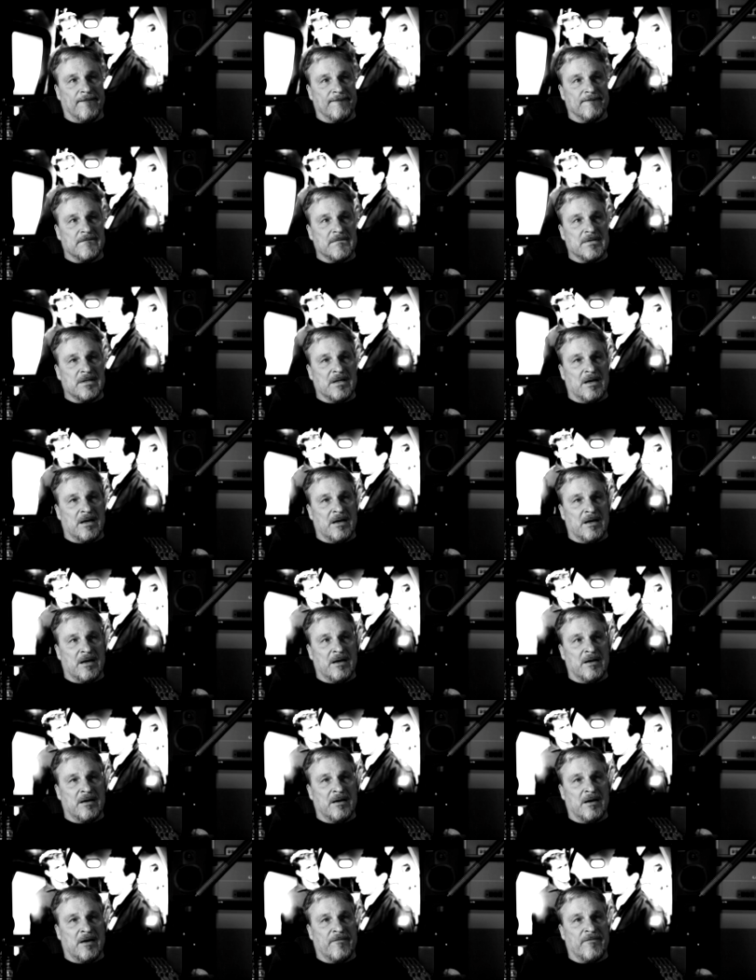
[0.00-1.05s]
yeah,
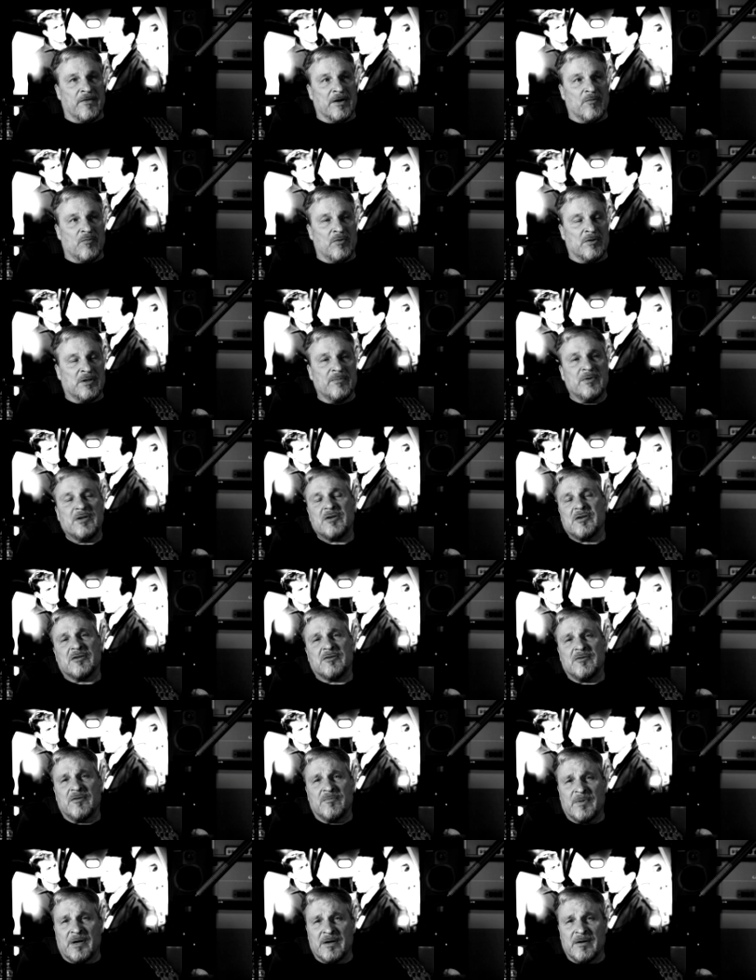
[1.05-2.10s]
I figured, well, let me just do
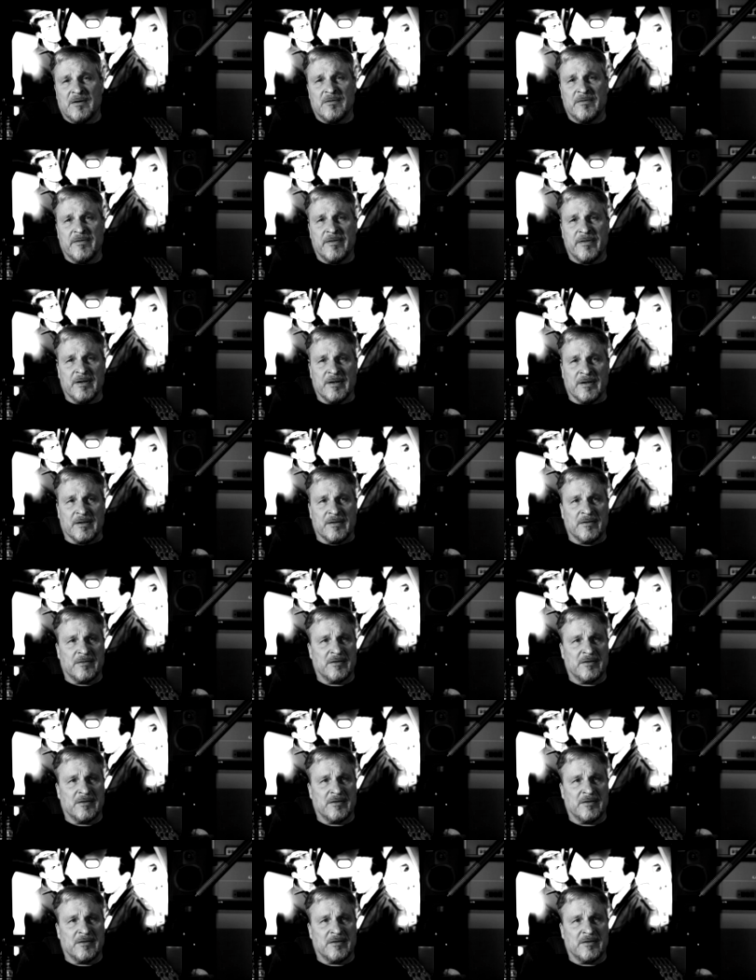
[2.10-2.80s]
my own thing.